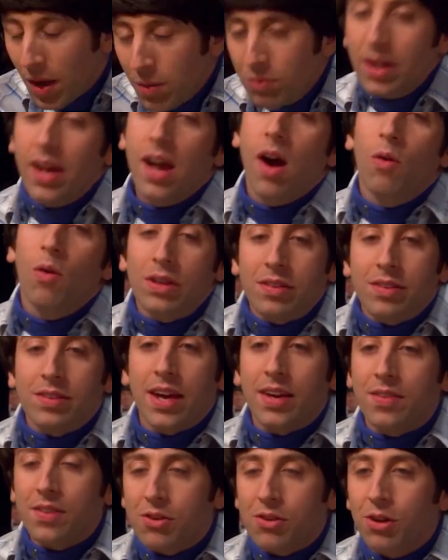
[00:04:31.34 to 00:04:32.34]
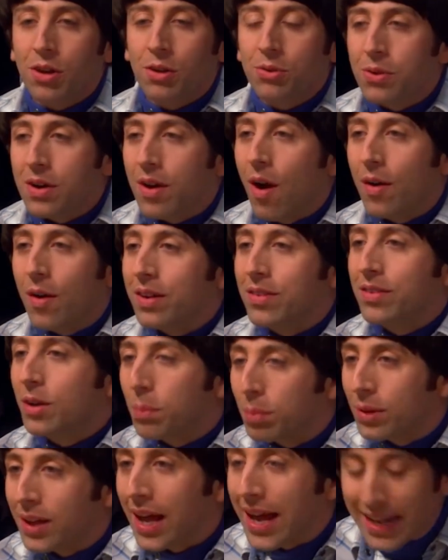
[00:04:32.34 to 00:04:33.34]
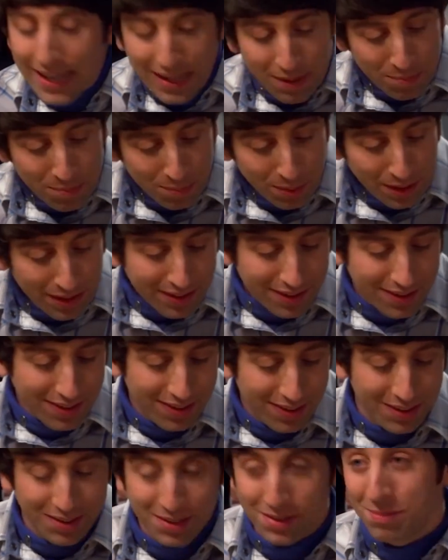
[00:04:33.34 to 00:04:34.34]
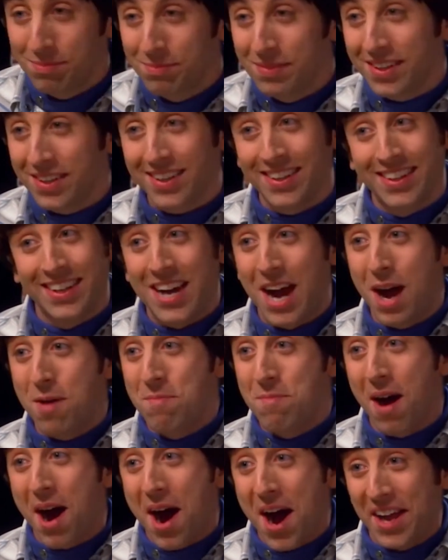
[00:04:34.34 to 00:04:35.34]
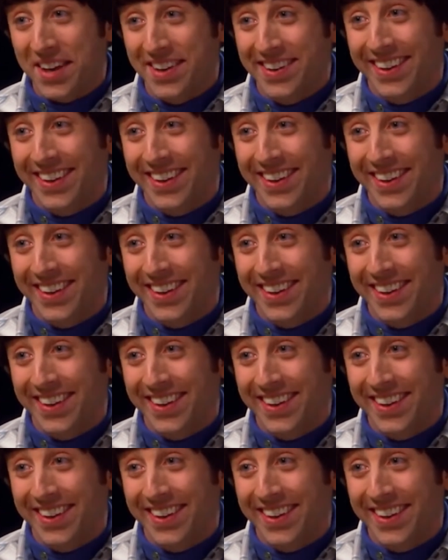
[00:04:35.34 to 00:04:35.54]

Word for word: Well, they always say the children aren't to blame, but come on.